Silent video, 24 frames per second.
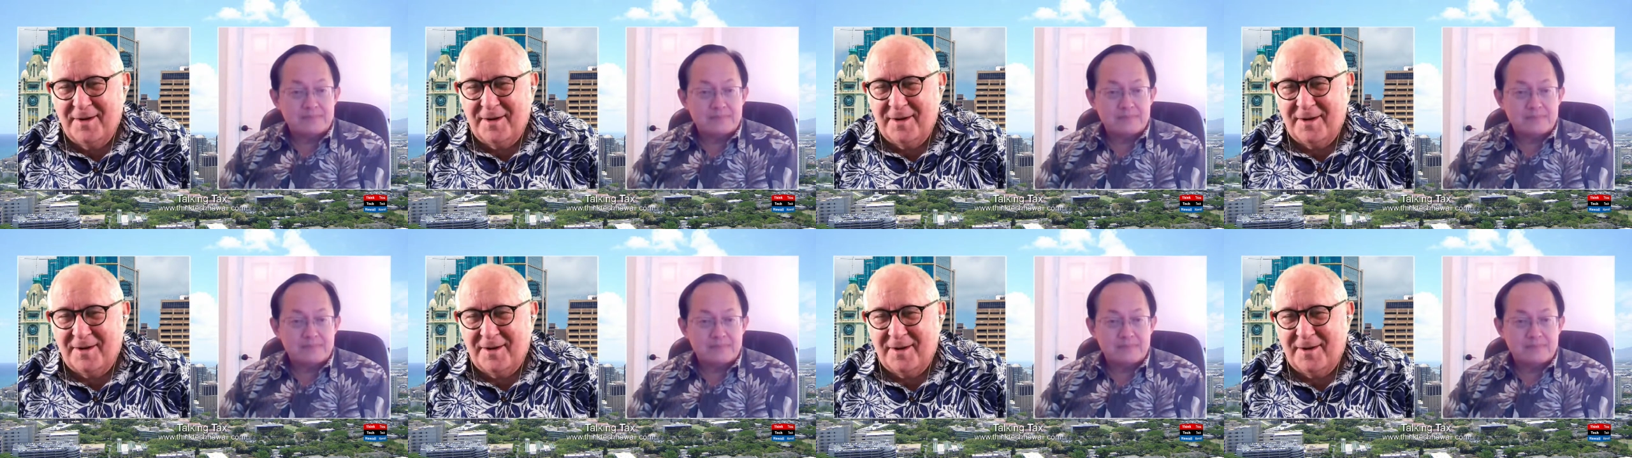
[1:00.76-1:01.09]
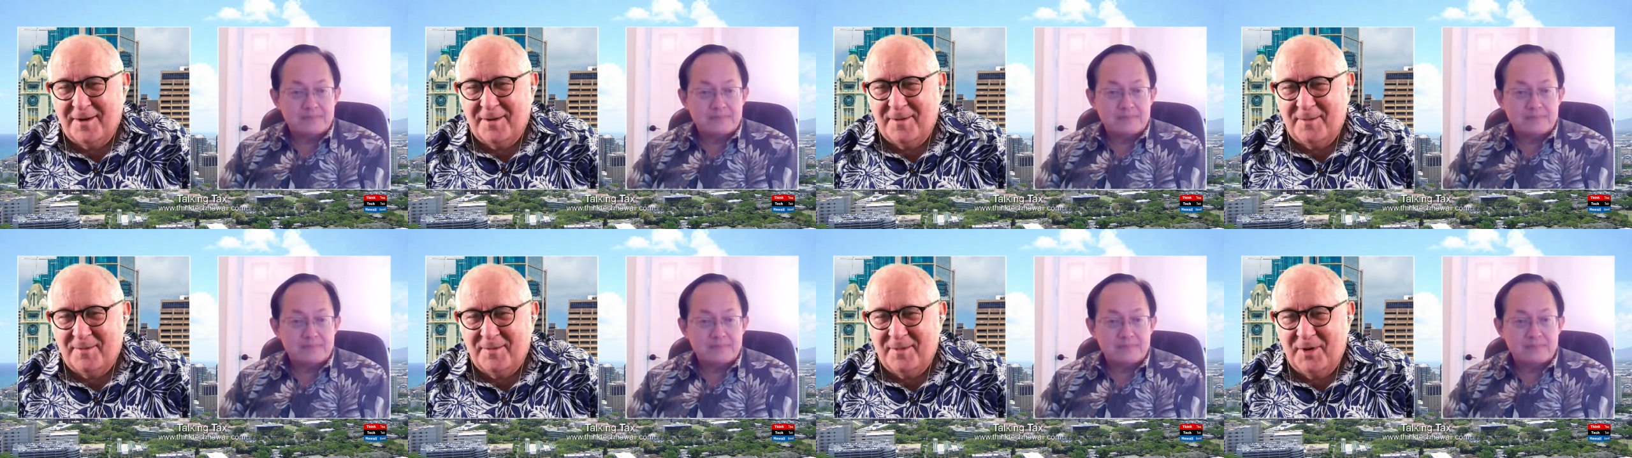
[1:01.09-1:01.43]

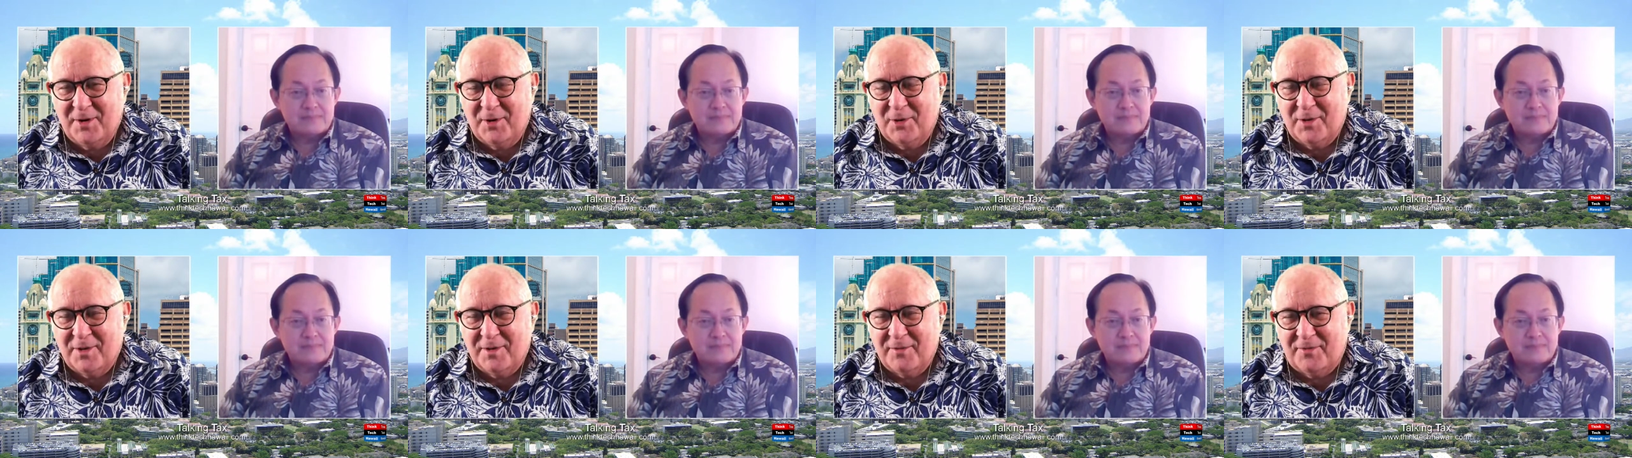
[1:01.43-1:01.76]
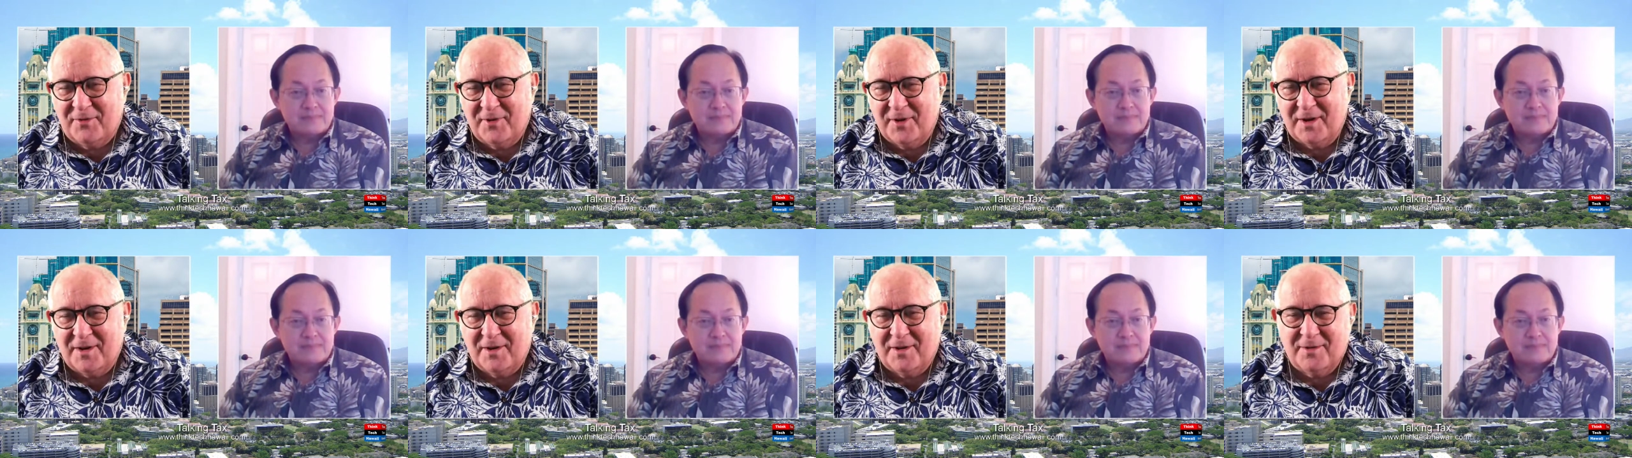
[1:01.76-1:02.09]
Speaker 1: Um, you know,
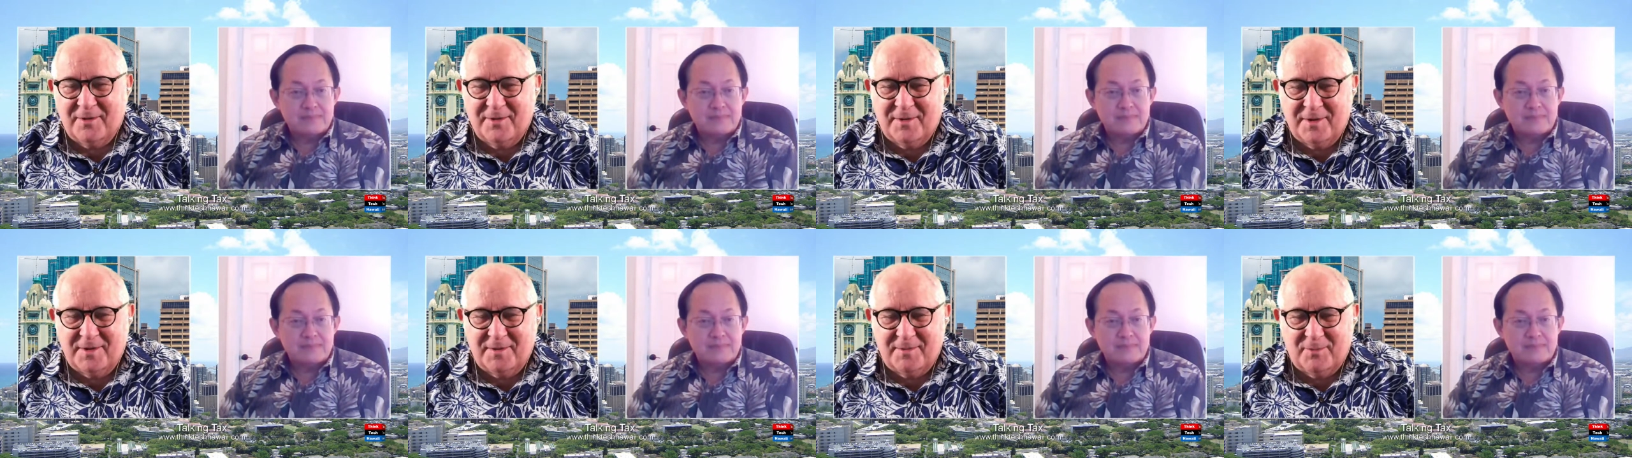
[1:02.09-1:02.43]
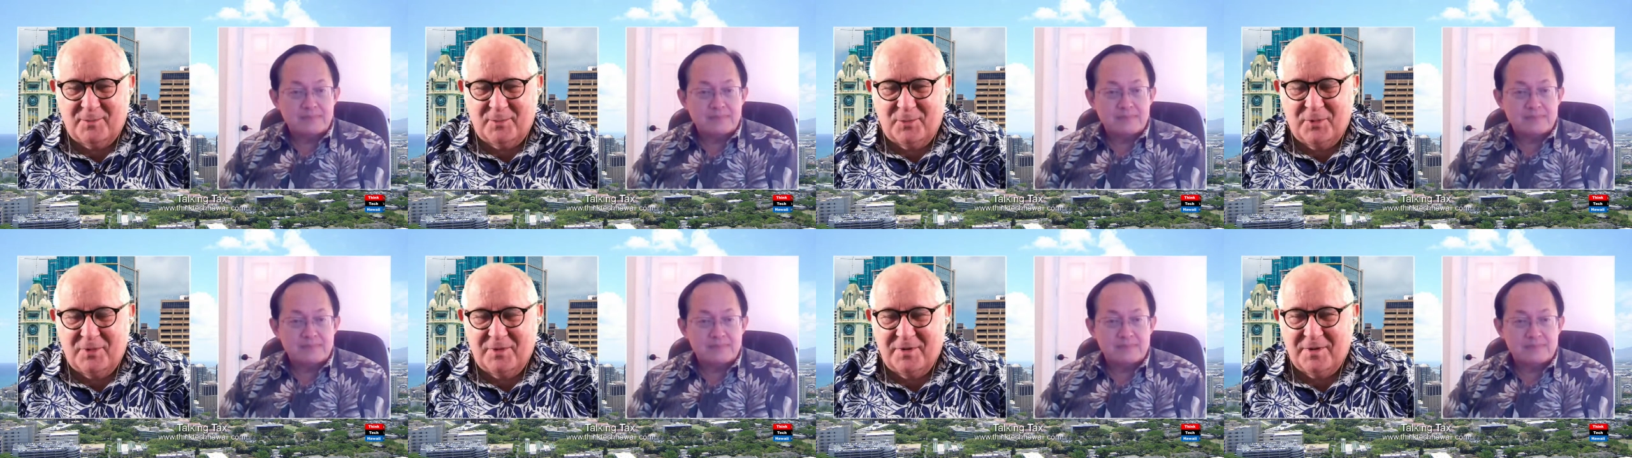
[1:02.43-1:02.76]
the fellow,
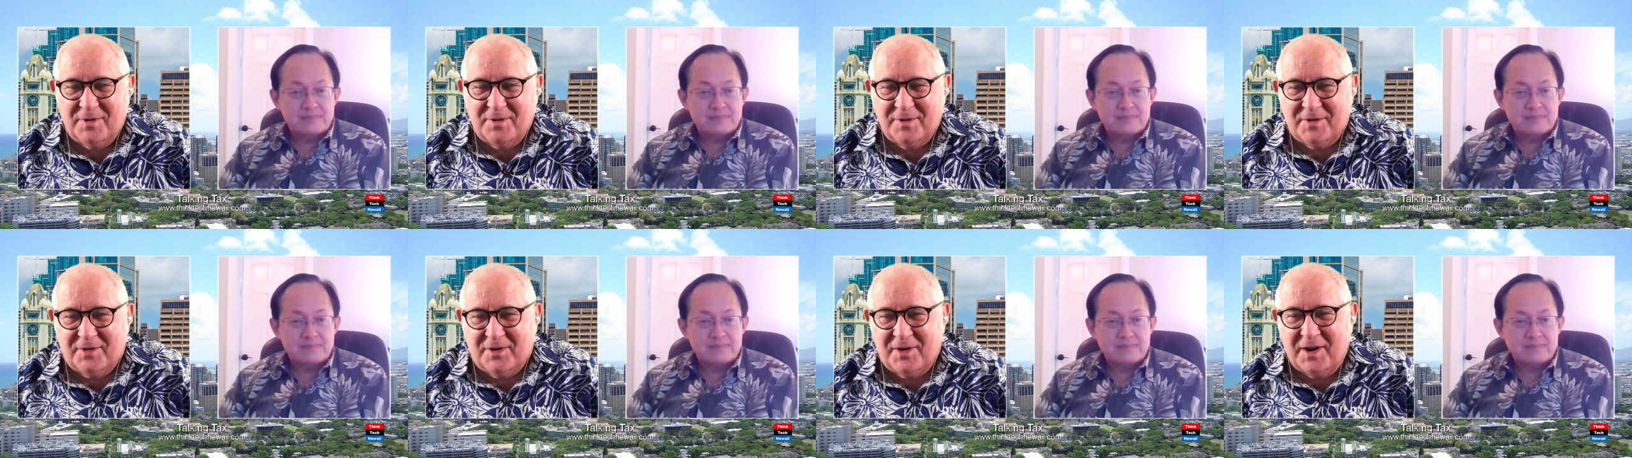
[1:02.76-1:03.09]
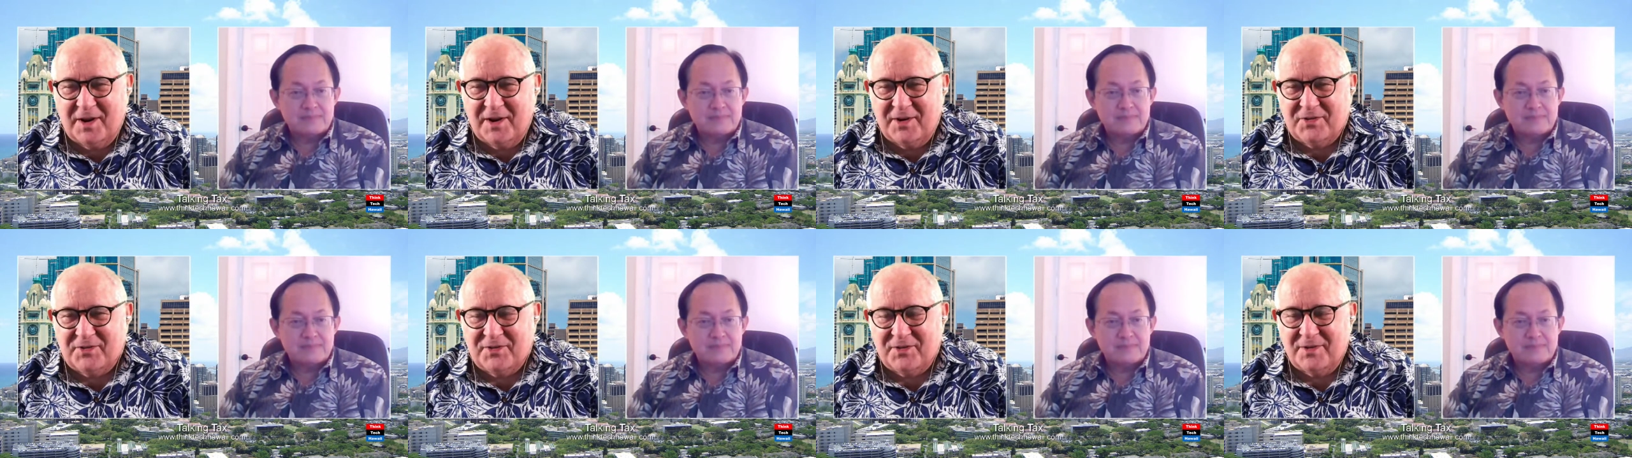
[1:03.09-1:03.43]
the
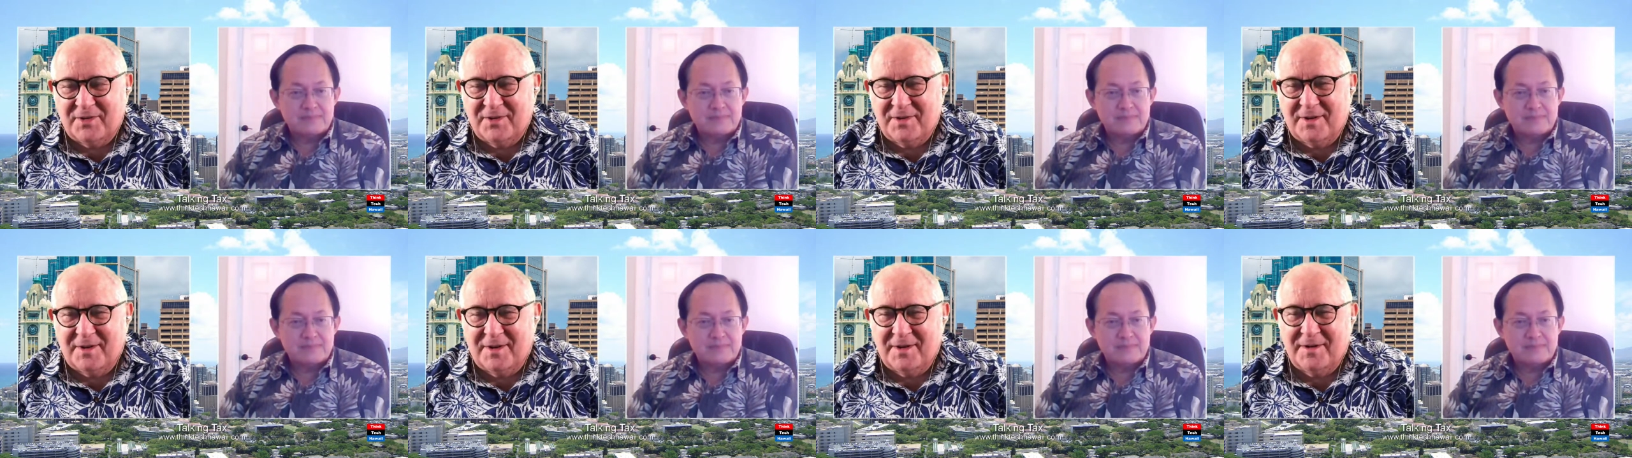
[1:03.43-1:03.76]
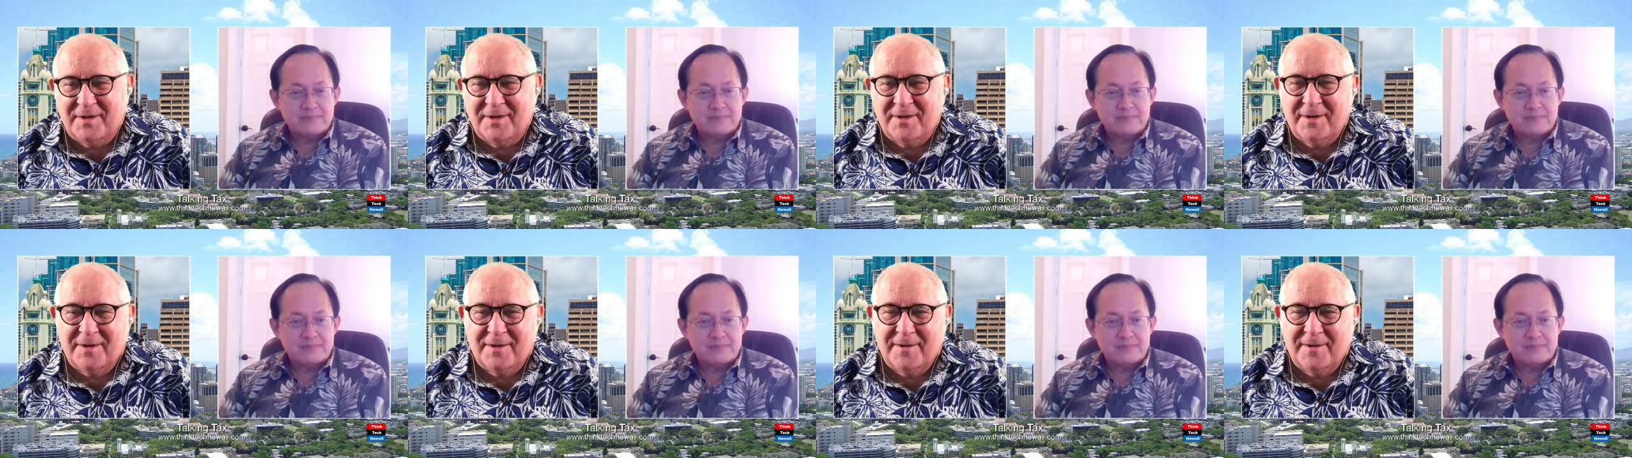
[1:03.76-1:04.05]
caster on